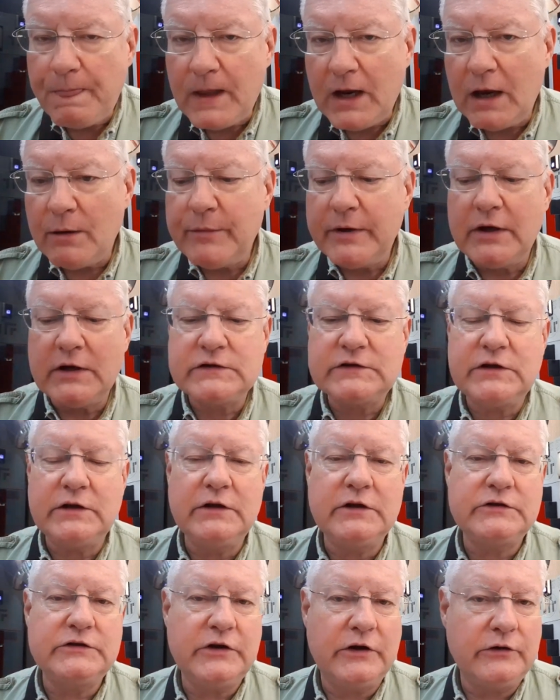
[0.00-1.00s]
I mean, I said
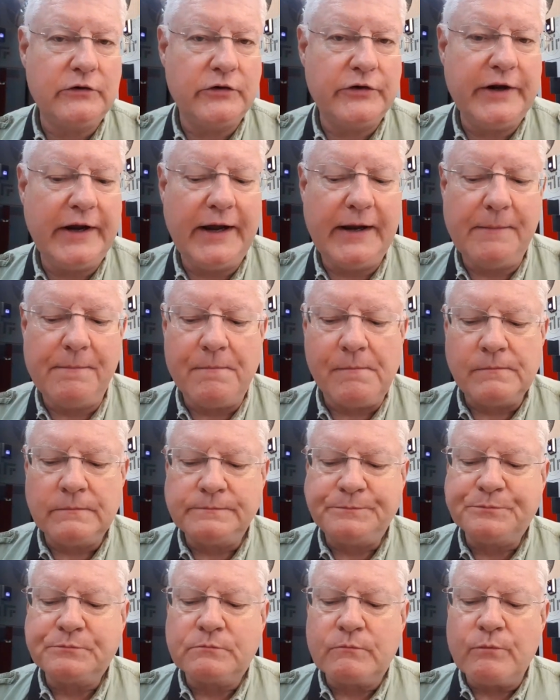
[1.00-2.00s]
this the other day
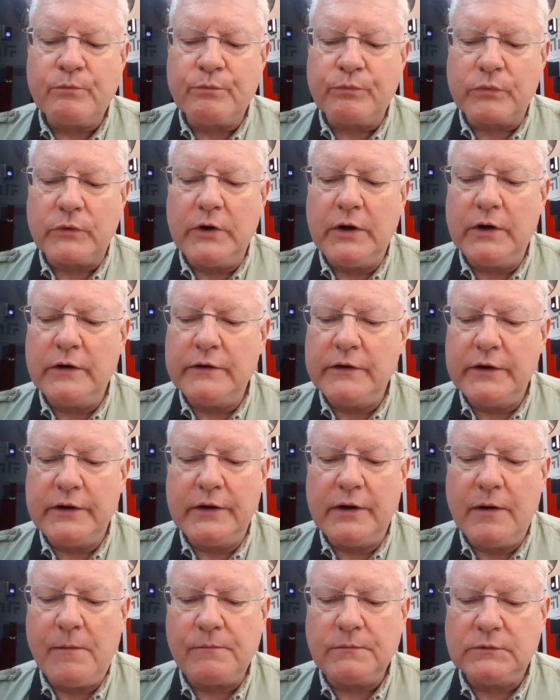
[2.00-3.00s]
in
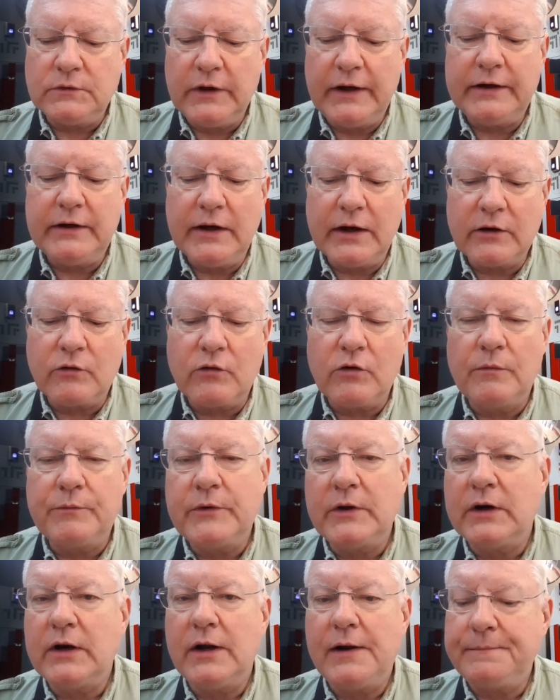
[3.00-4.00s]
the late night group
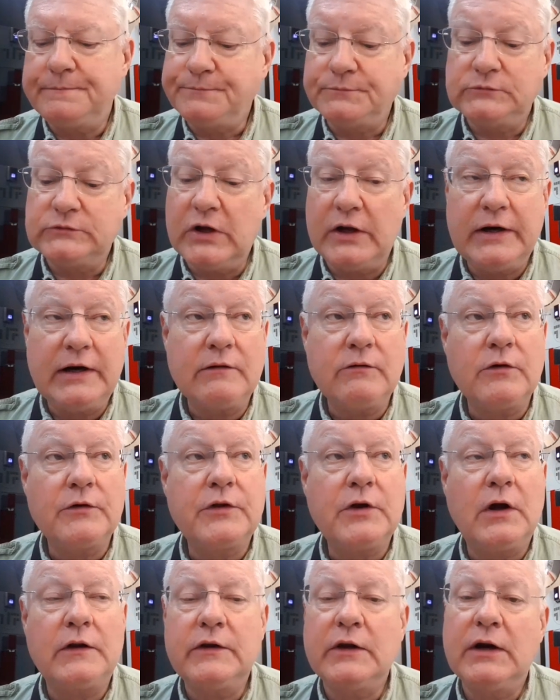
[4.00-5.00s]
that I never
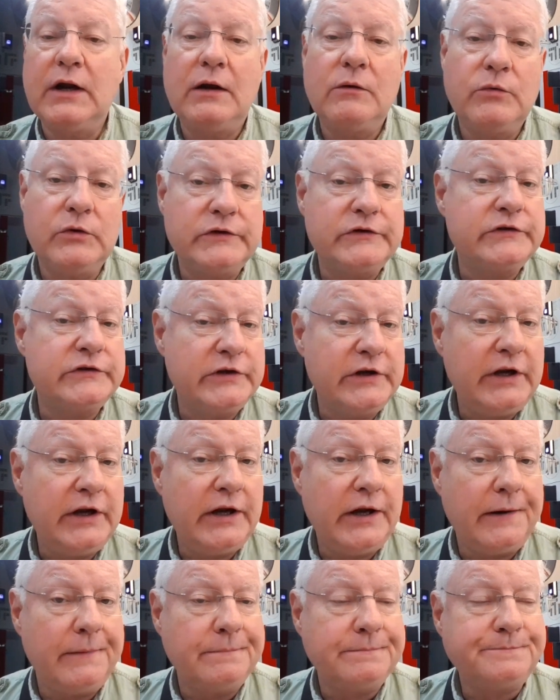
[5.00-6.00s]
thought that I would
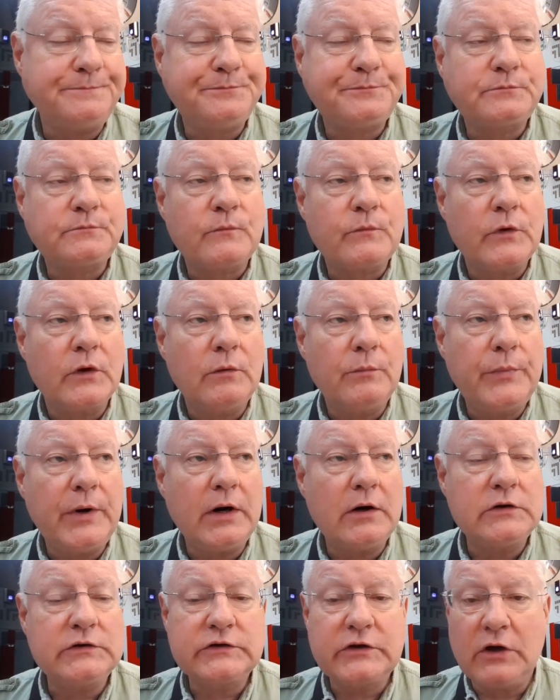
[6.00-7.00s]
see
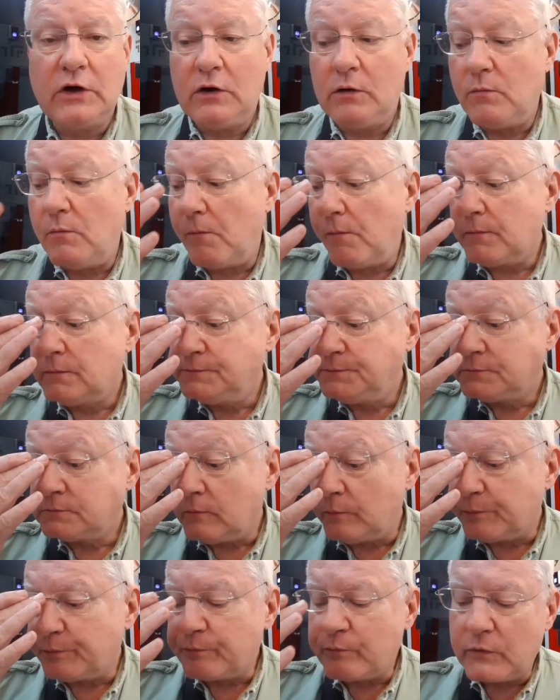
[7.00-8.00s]
Periscope
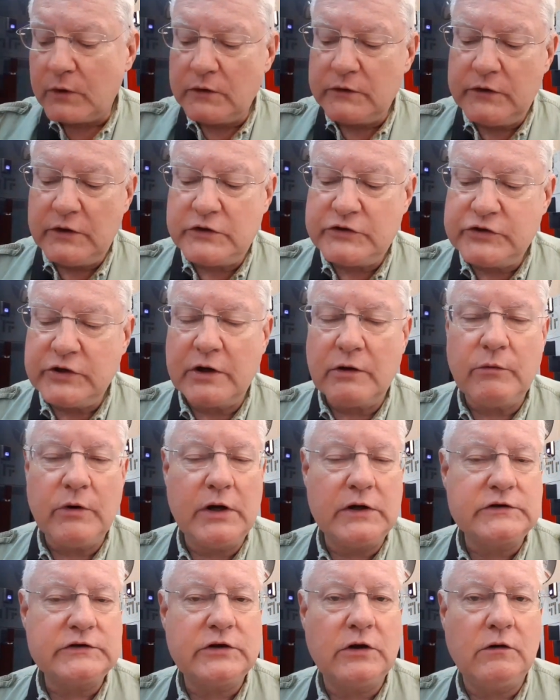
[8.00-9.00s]

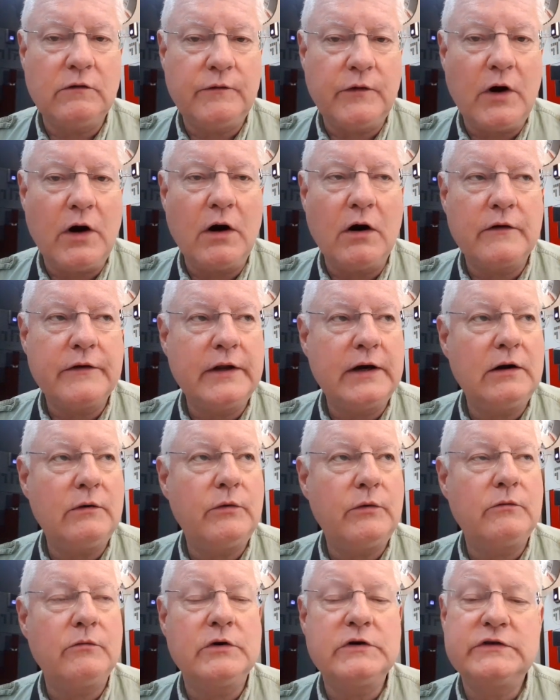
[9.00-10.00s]
degenerate so far that it
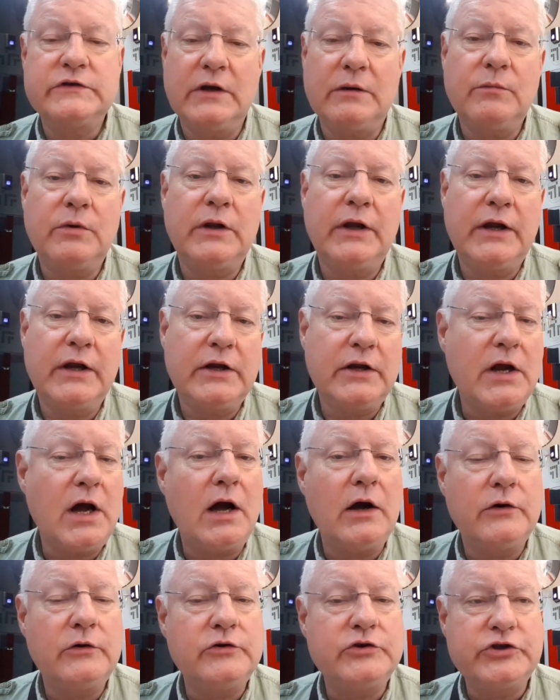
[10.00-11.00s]
would resemble a
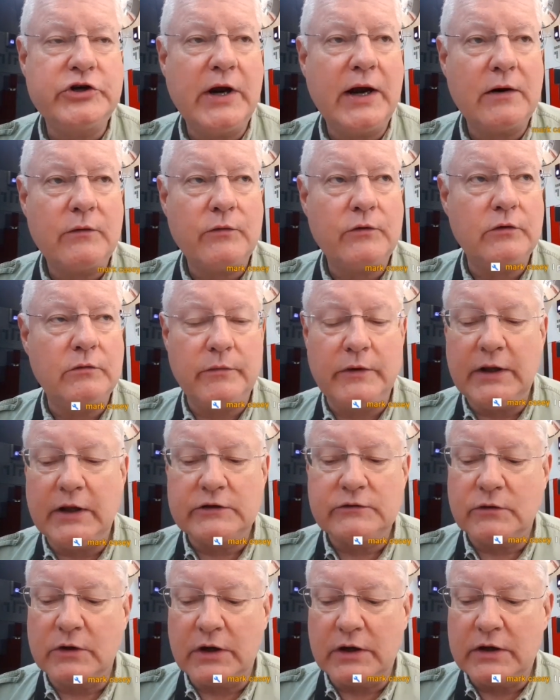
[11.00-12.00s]
Yahoo chat room, but that's
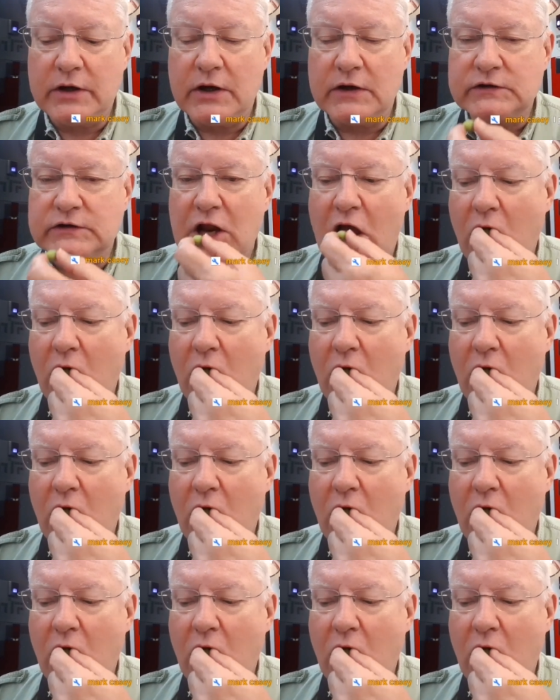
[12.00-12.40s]
what it does.